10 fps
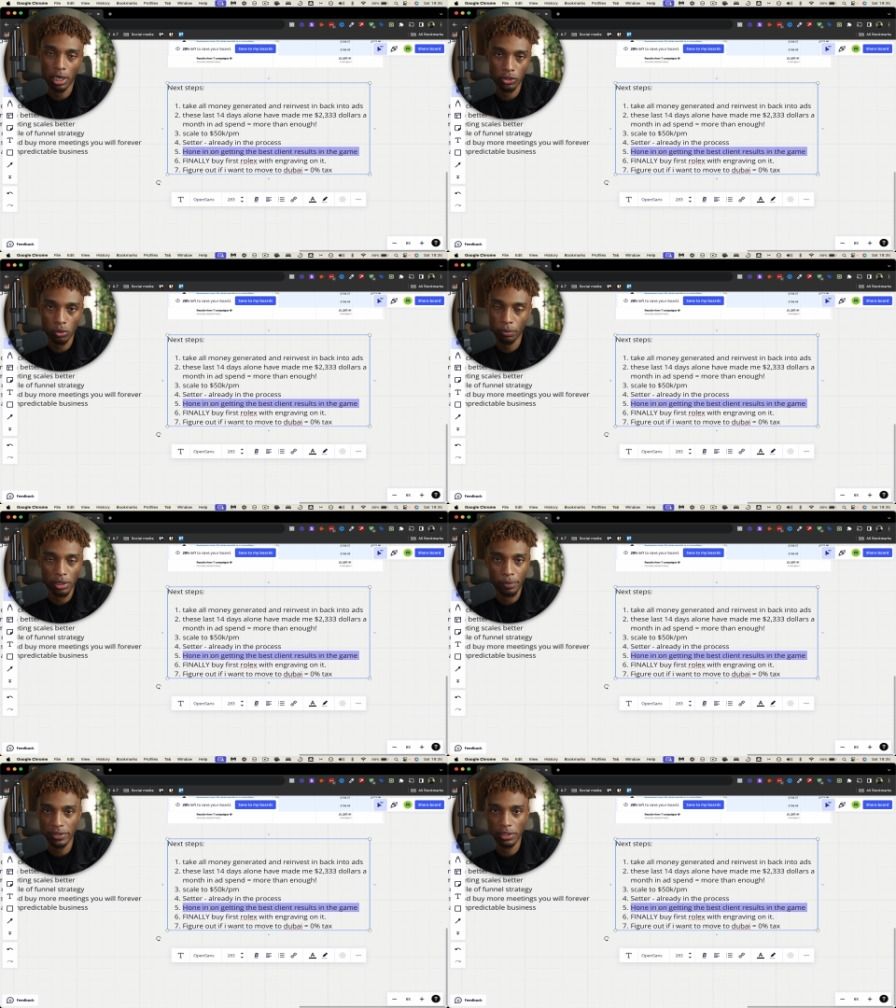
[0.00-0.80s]
I just want to be the
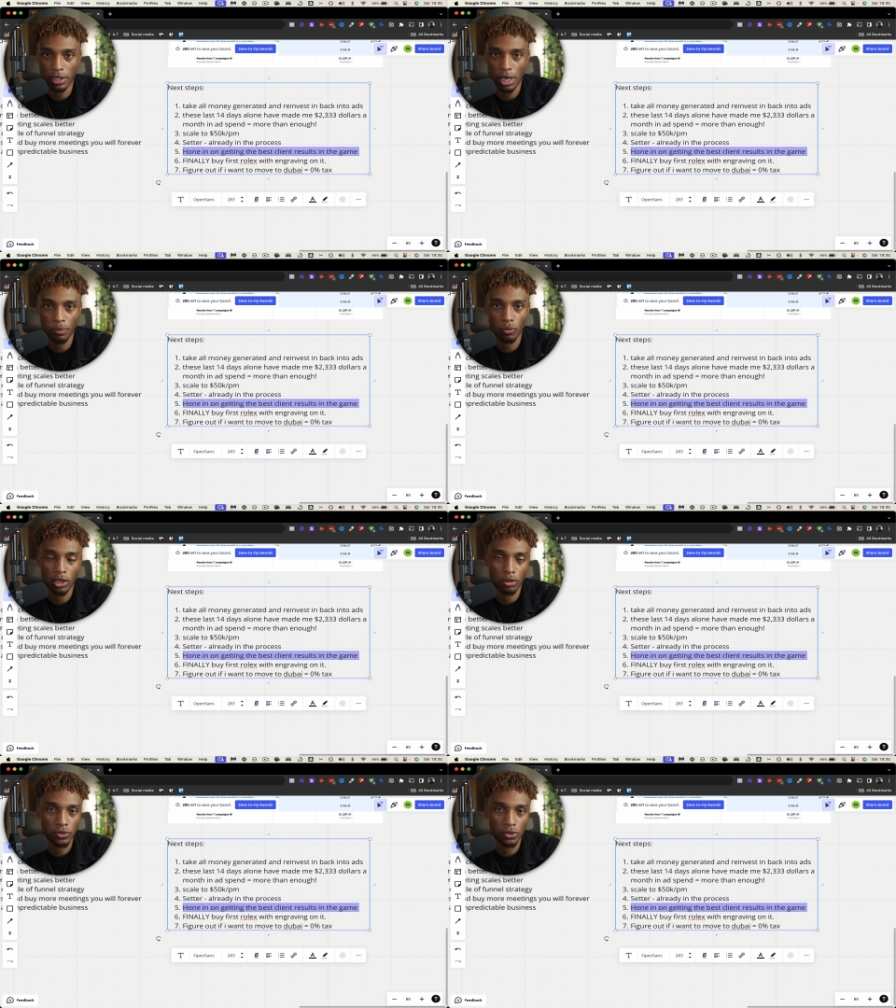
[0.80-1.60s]
best in the game when it
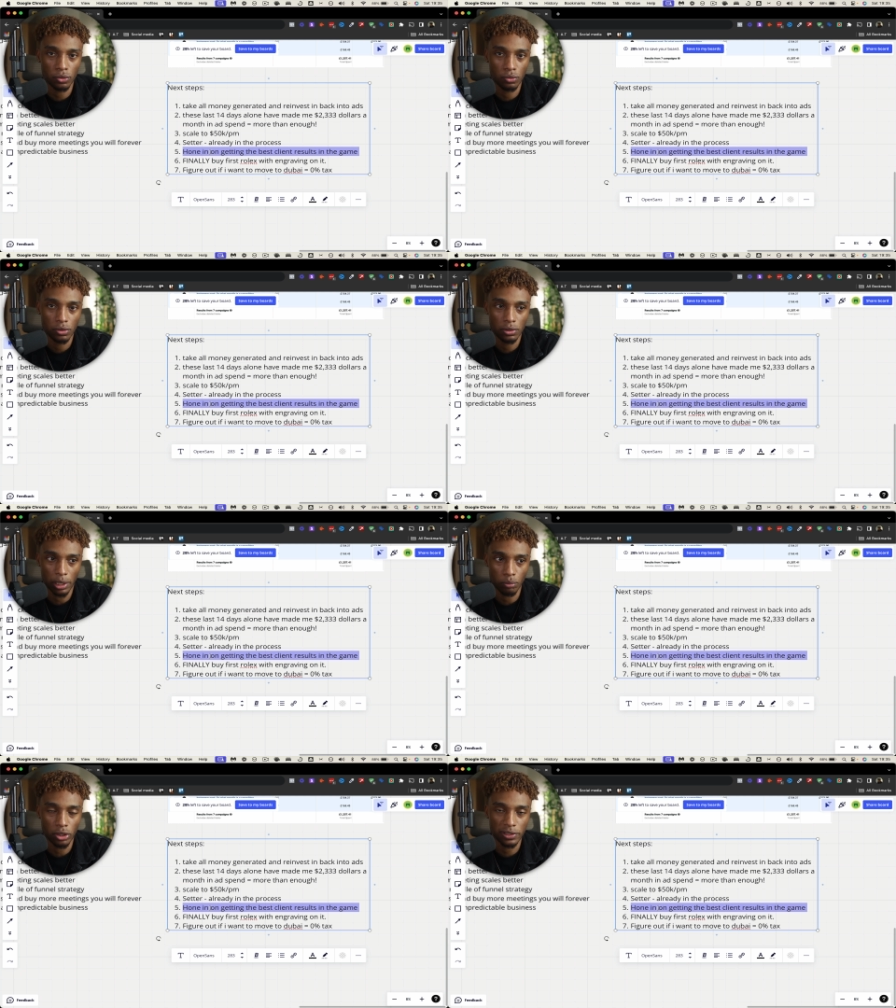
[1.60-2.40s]
comes to
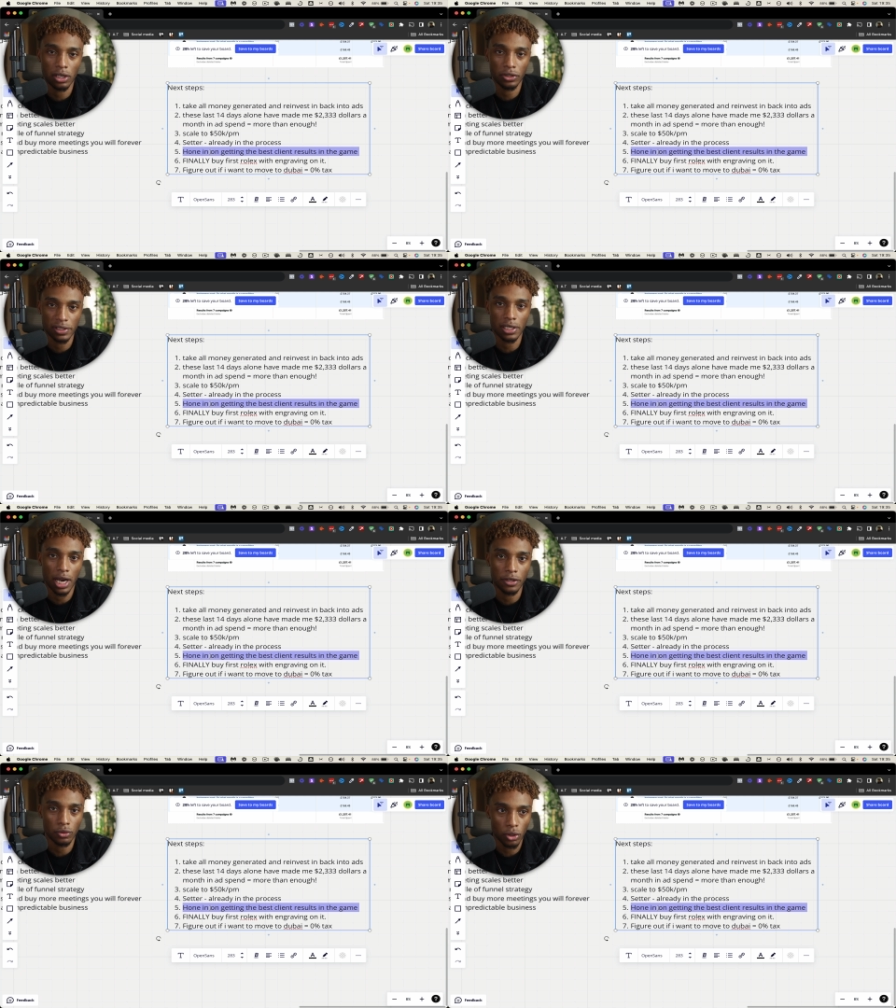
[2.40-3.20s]
like Montell is the
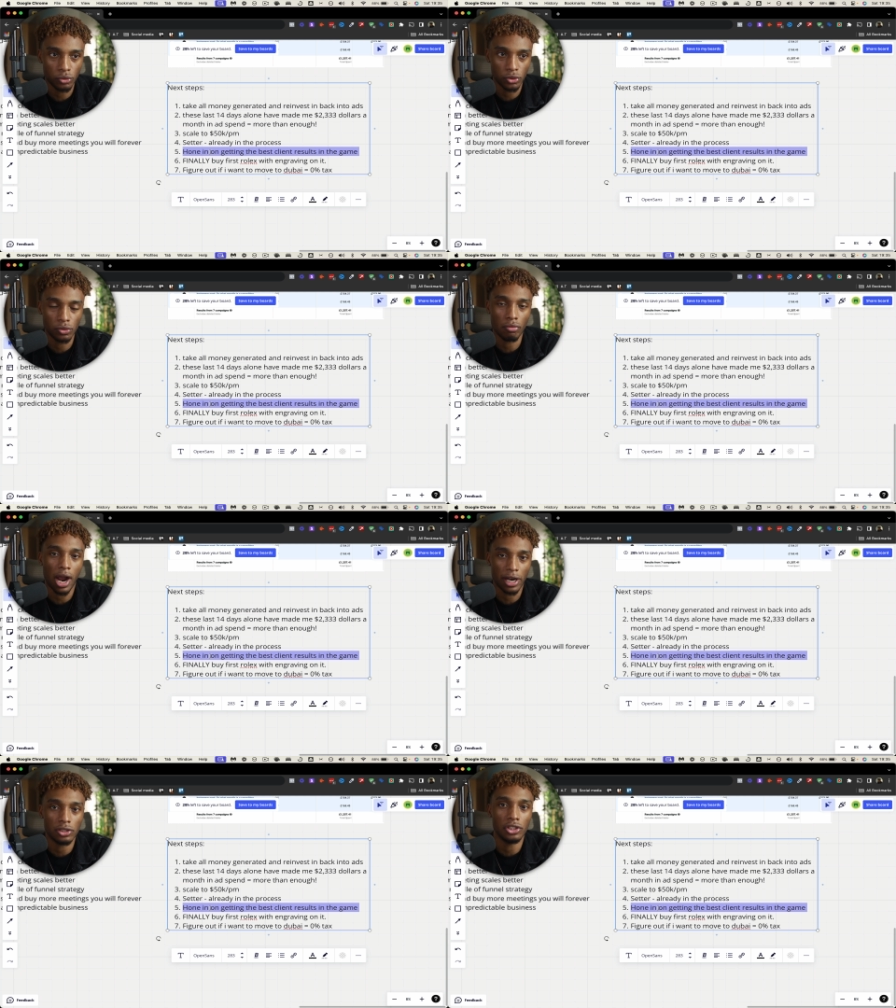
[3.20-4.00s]
guy you go to to
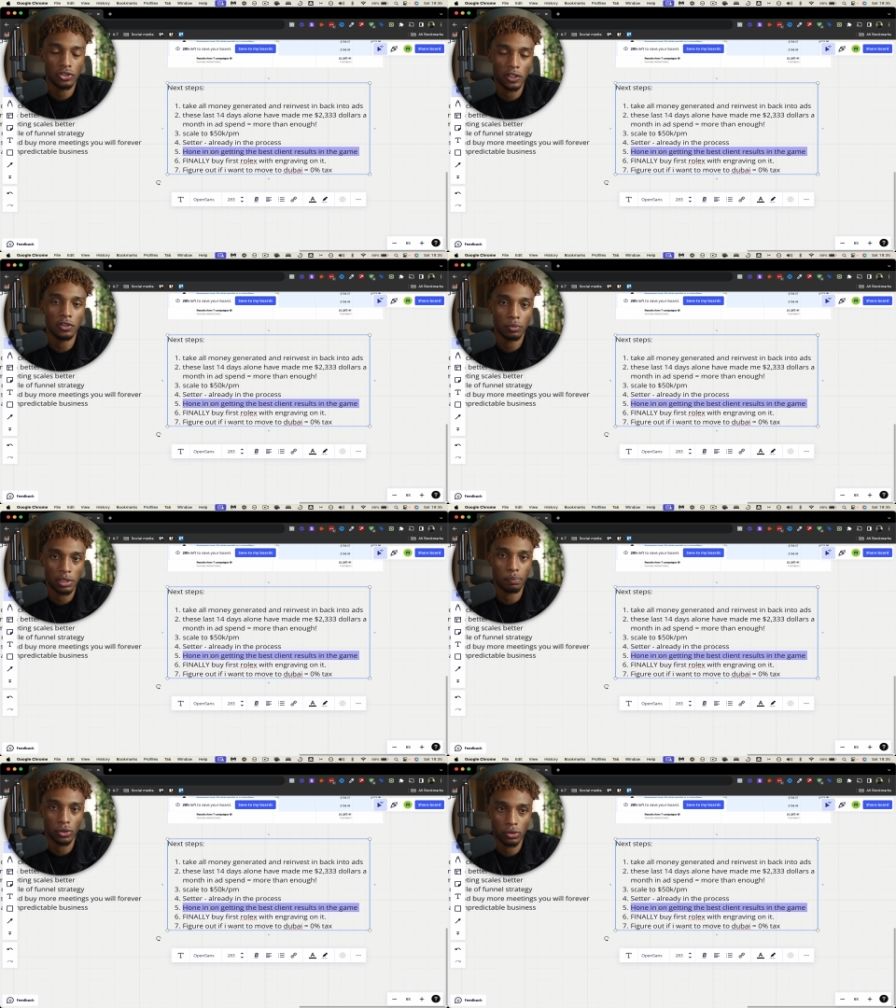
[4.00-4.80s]
actually genuinely
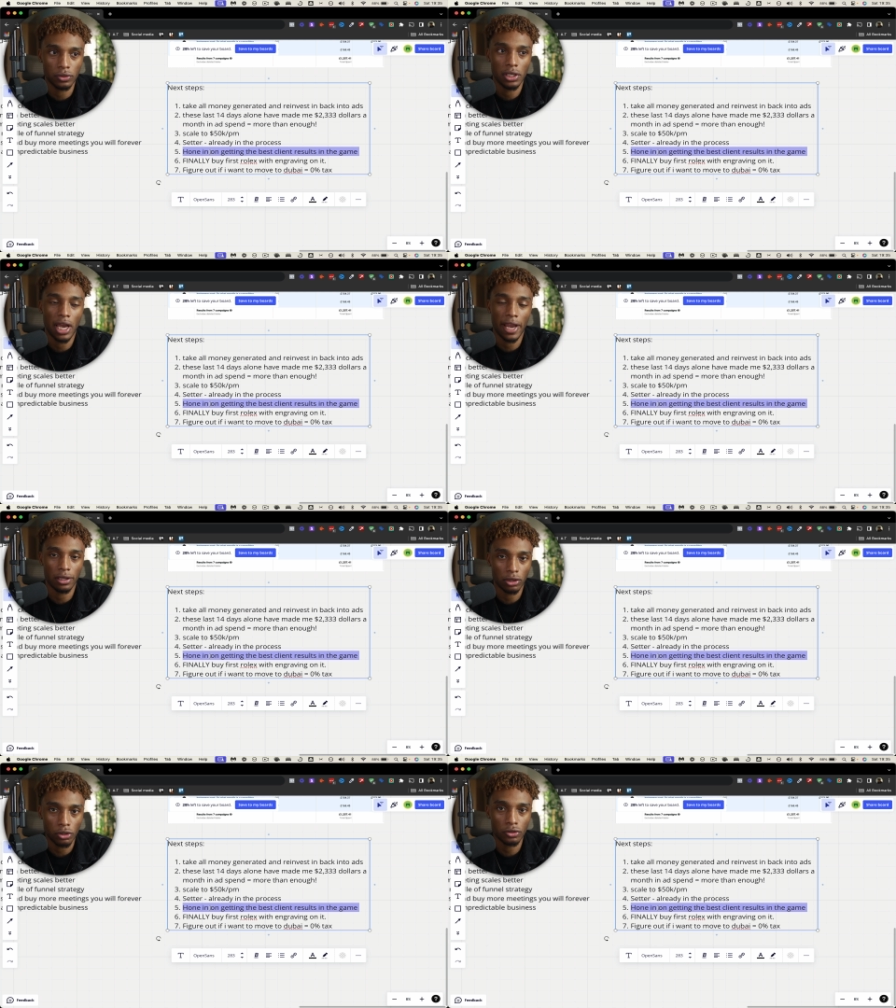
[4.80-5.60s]
build a
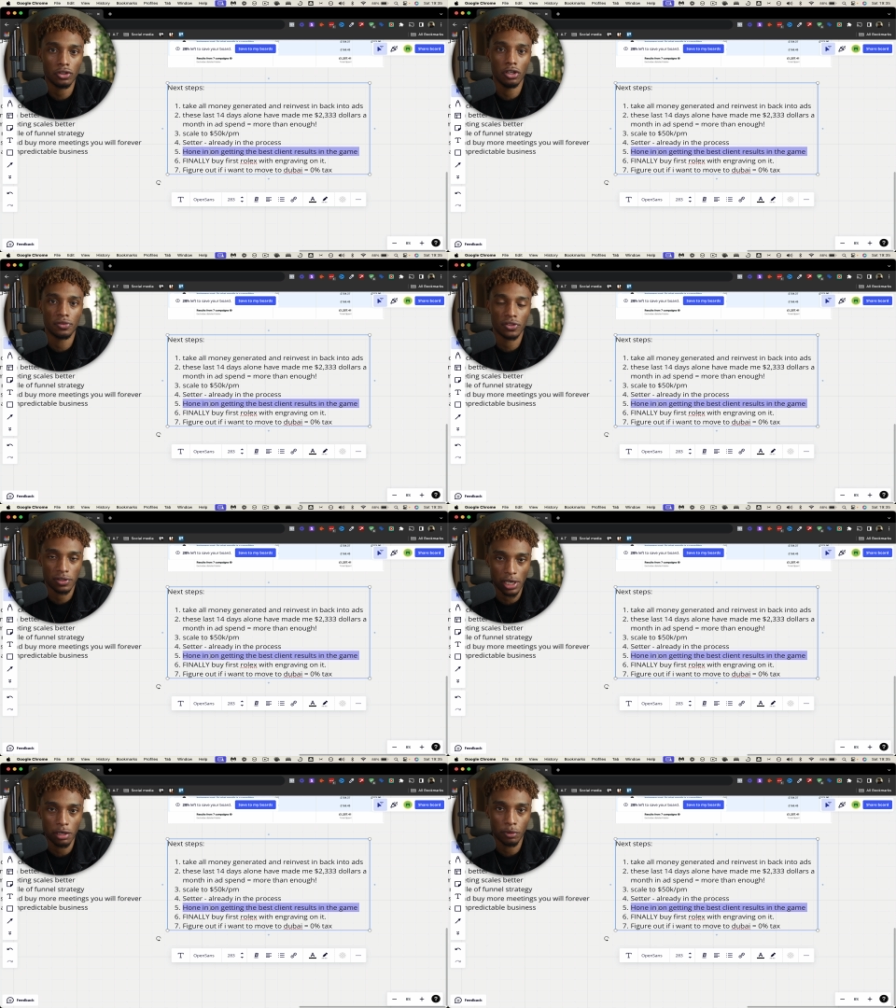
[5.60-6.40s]
long-term
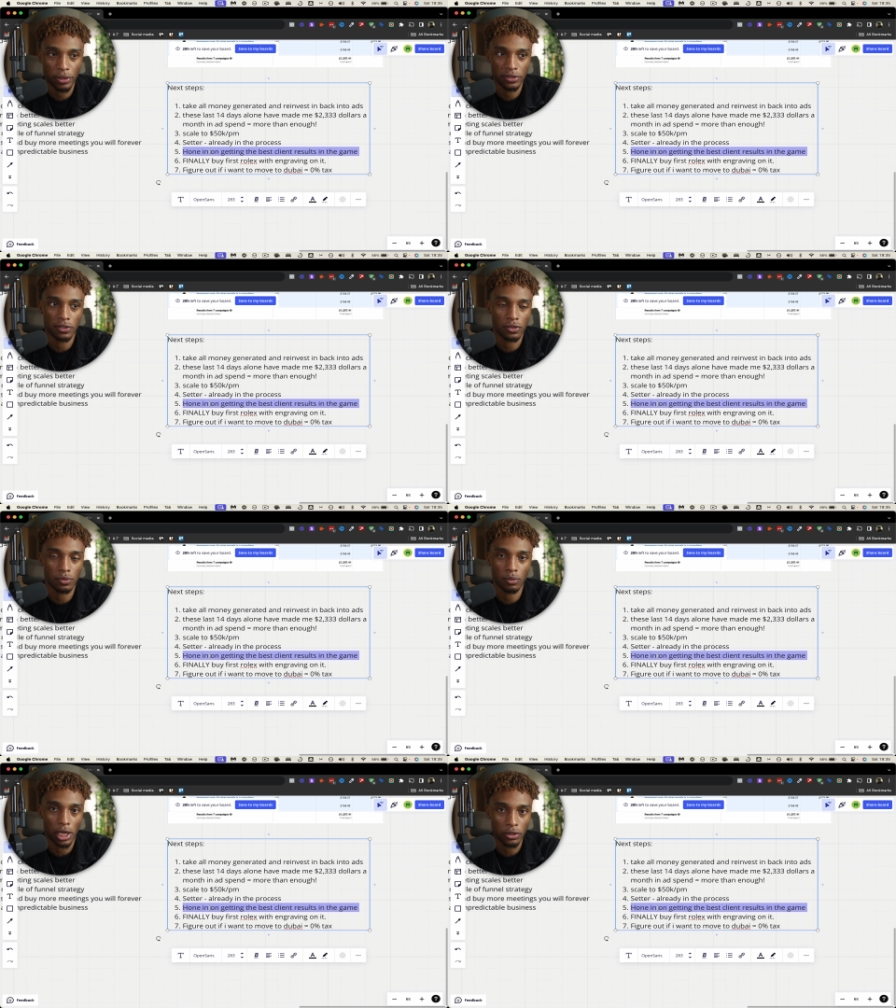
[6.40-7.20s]
sustainable business because
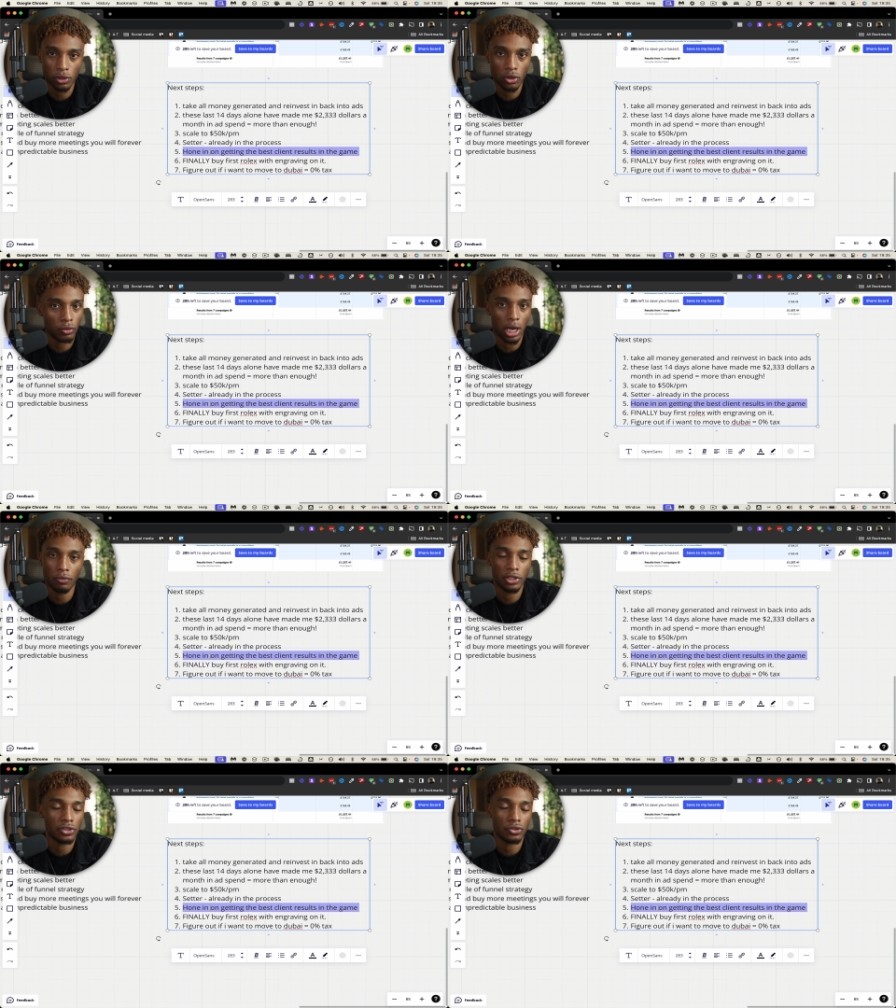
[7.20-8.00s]
like doing cold
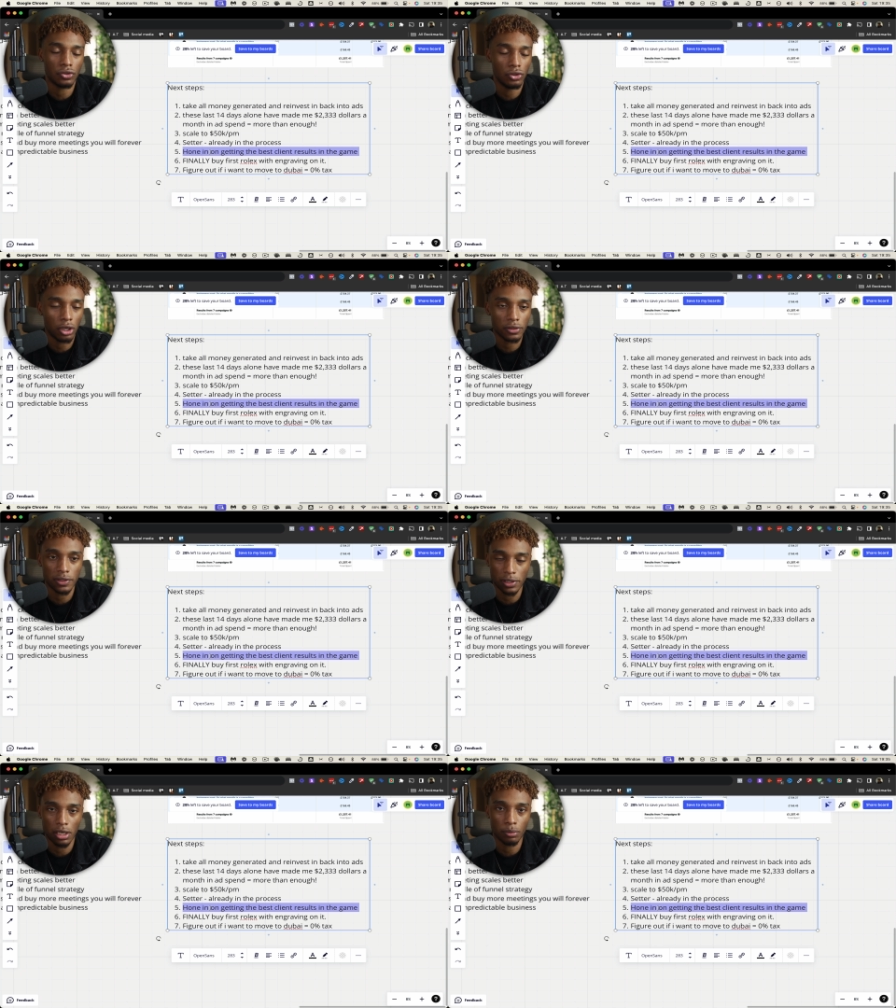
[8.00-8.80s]
outreach is just not
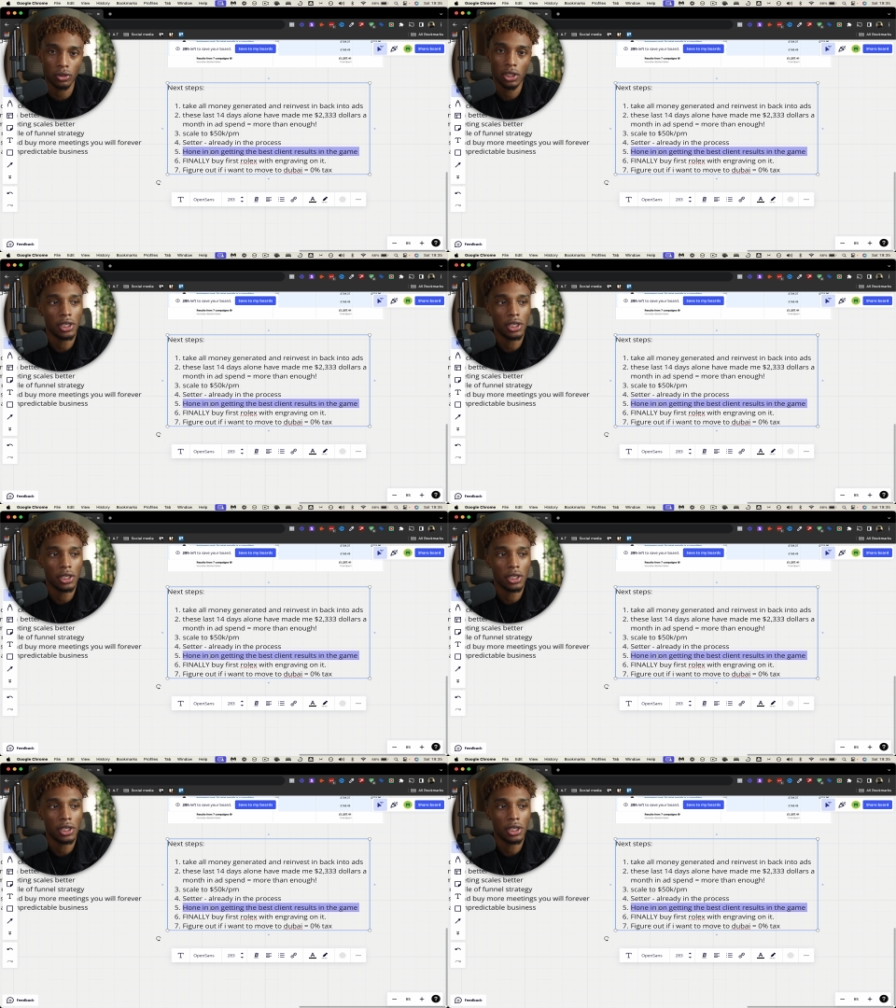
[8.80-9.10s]
sustainable.